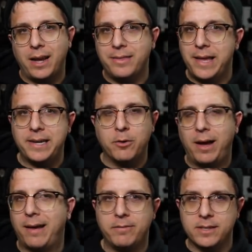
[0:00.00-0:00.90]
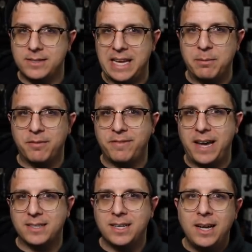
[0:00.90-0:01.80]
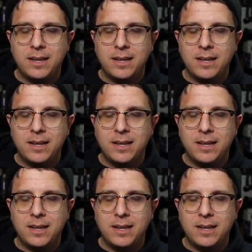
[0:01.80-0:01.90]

and then you'll have the same effect,